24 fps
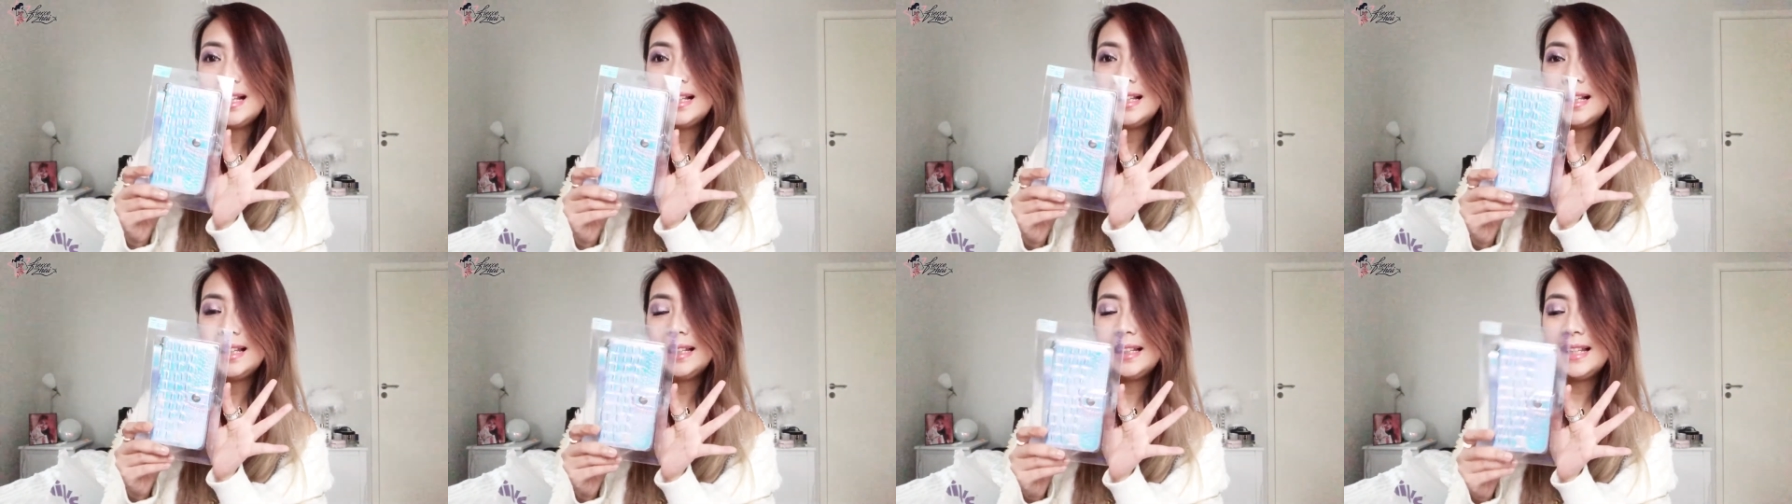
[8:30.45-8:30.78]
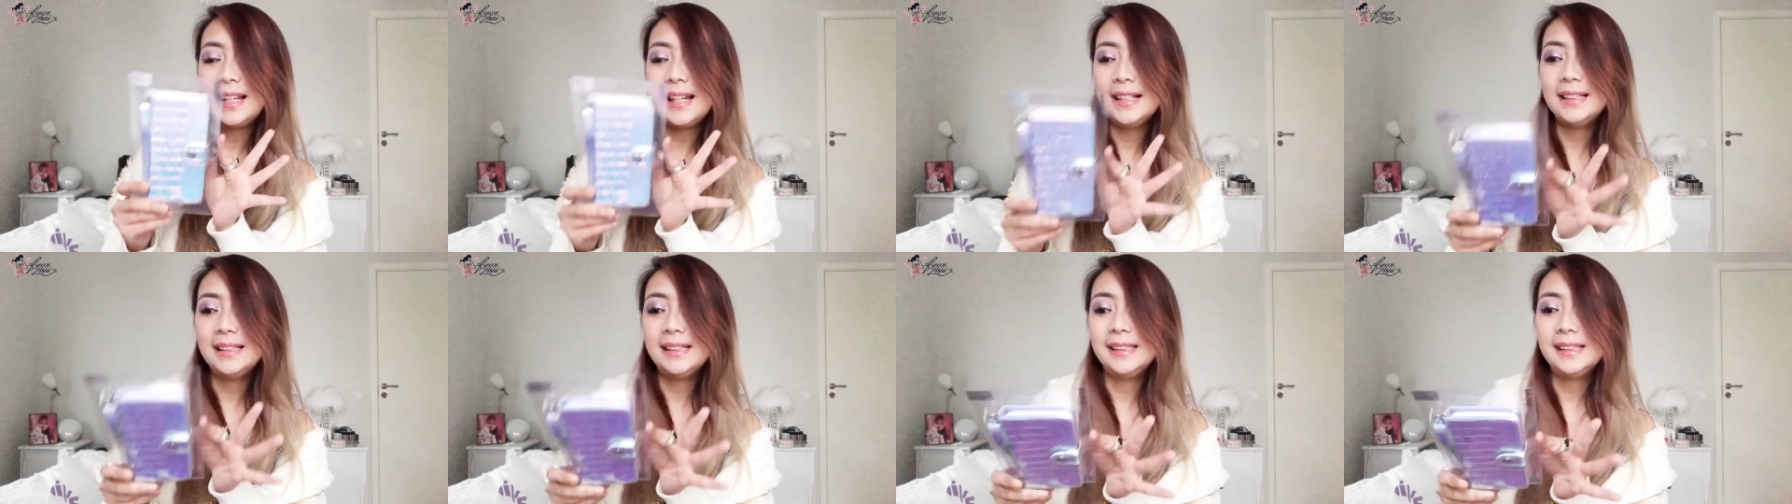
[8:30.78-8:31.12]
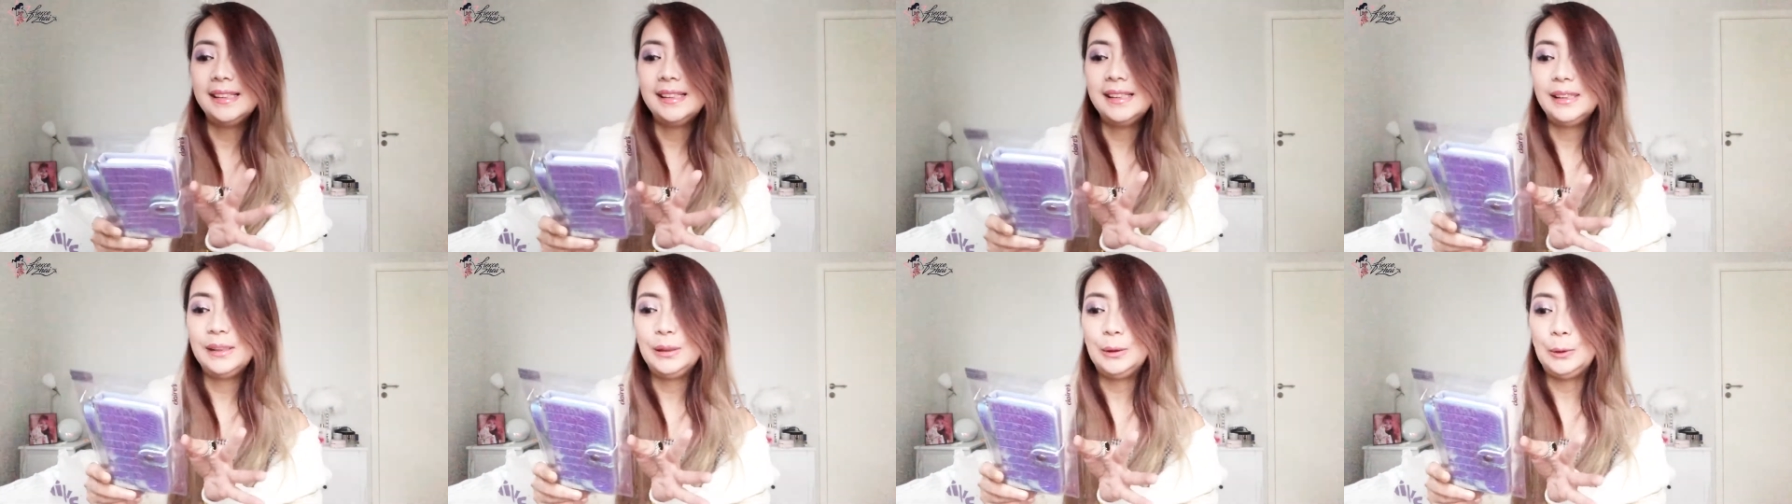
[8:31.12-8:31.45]
like it
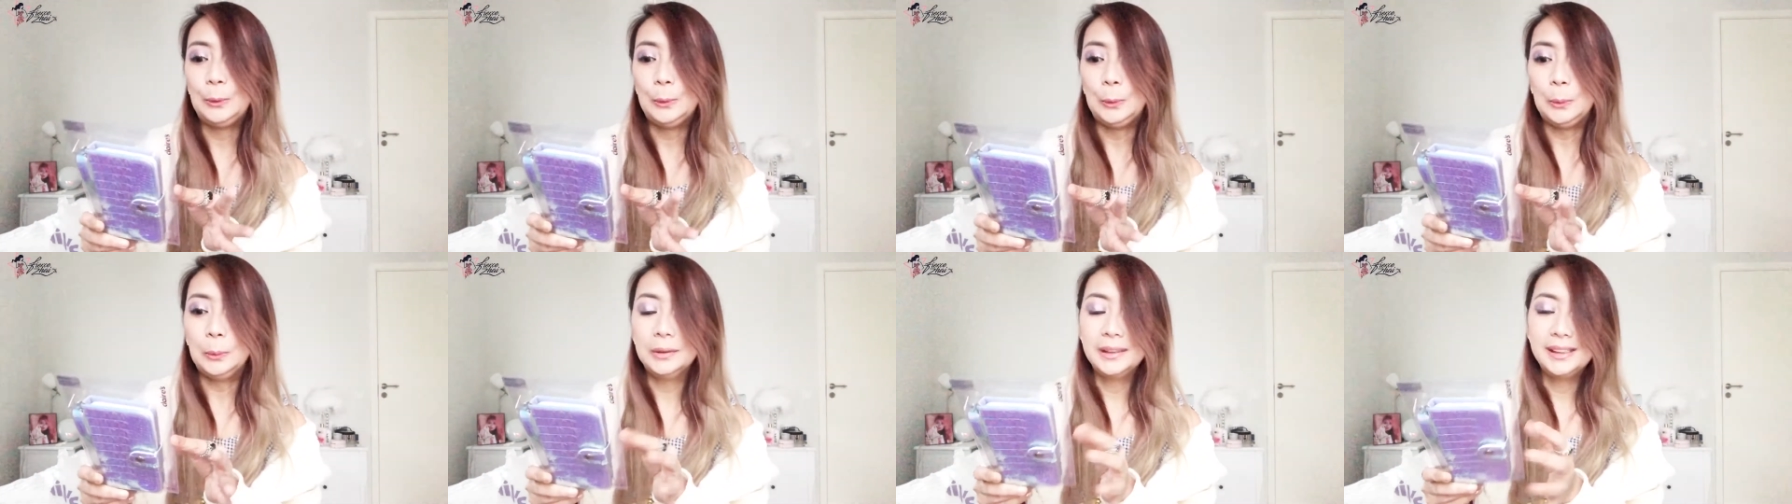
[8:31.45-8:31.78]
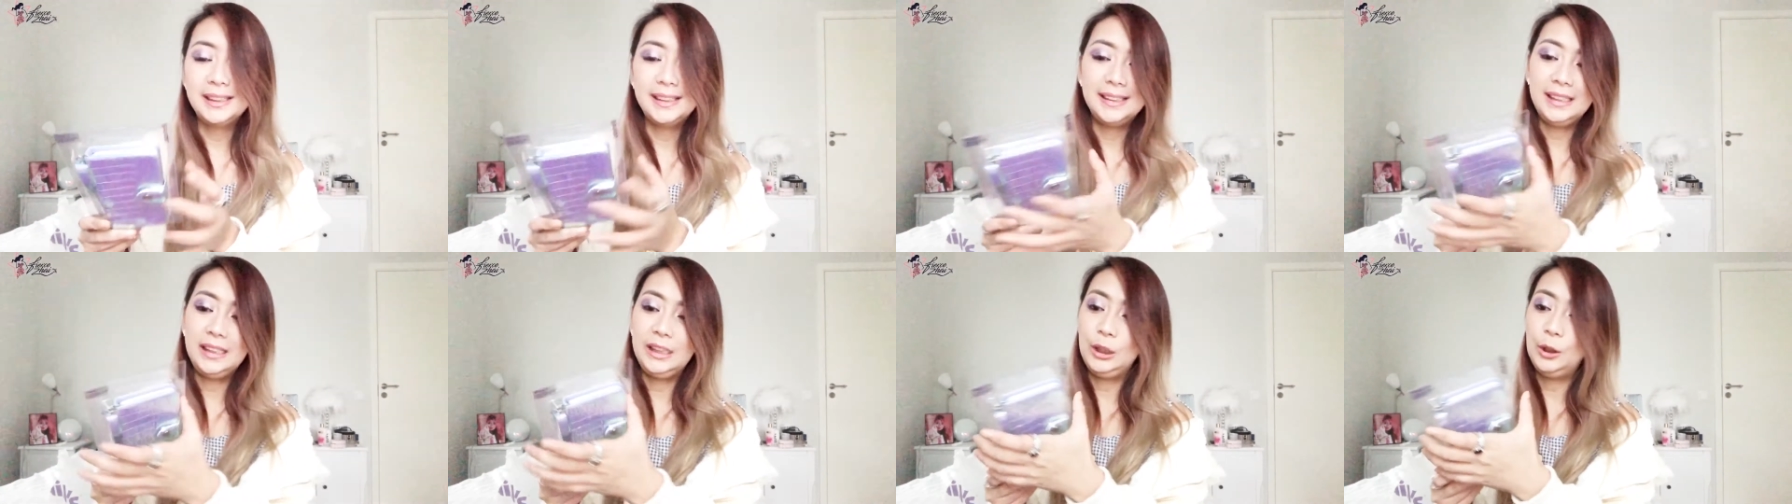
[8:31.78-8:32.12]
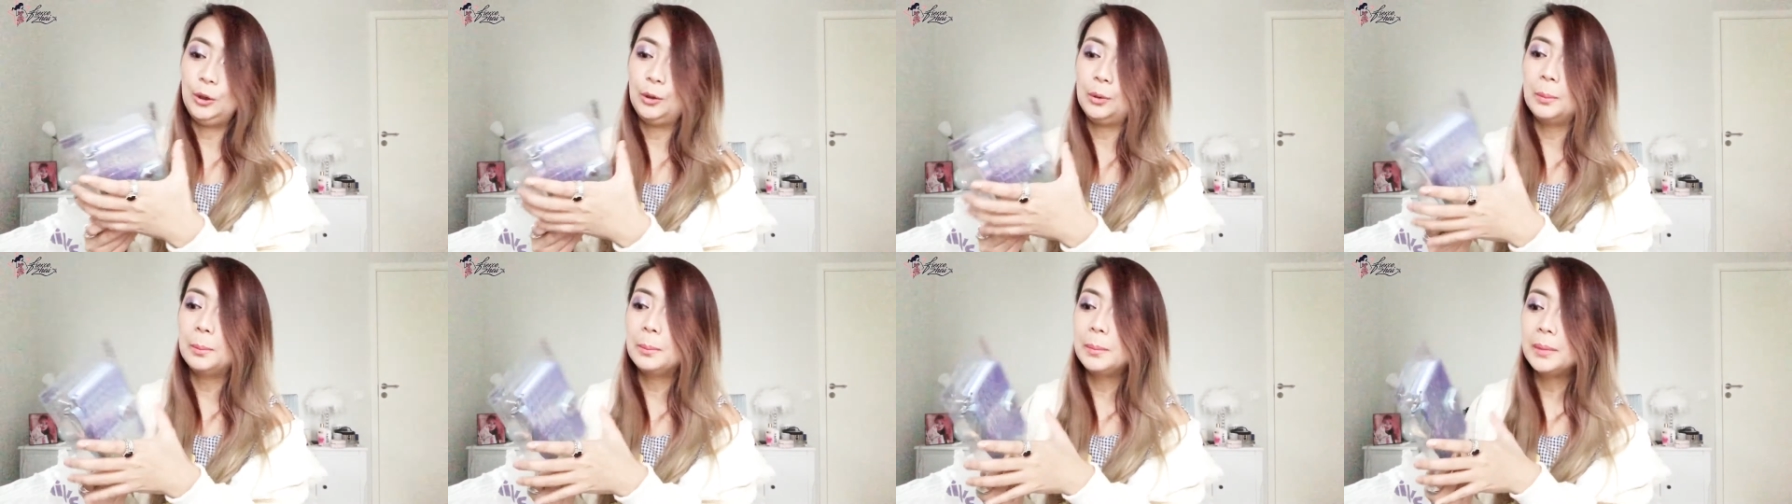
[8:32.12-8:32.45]
so
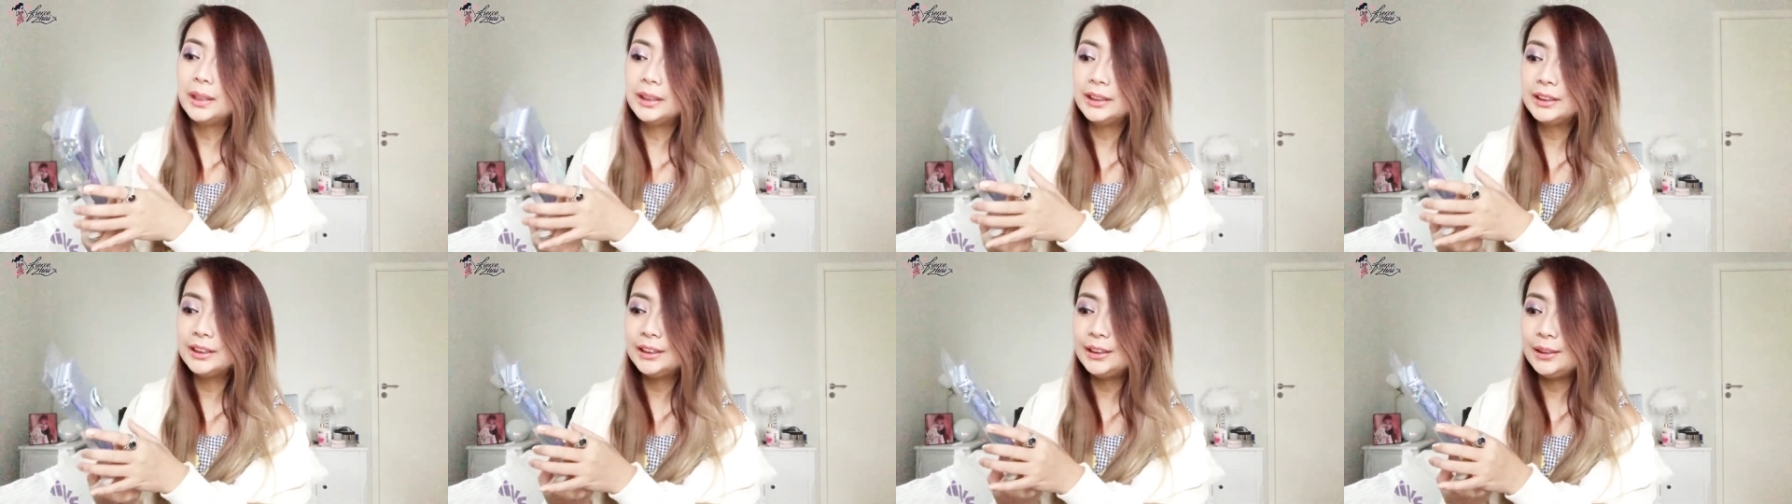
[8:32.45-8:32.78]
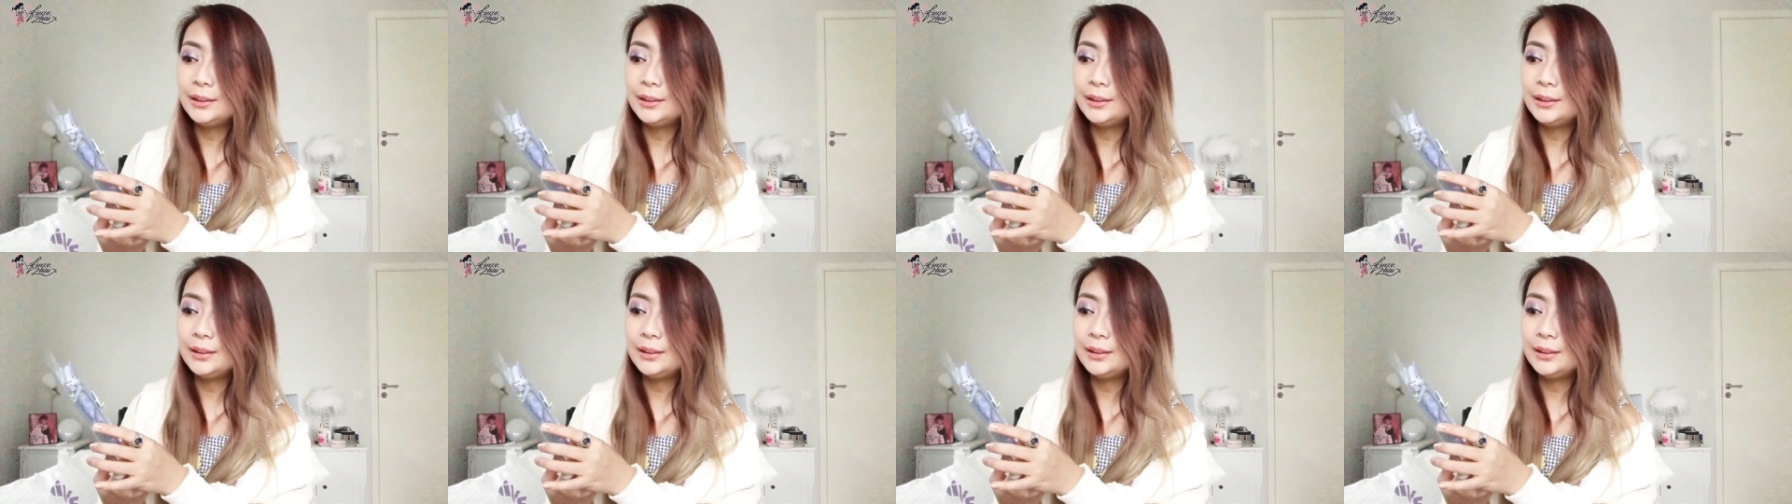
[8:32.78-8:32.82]
too much.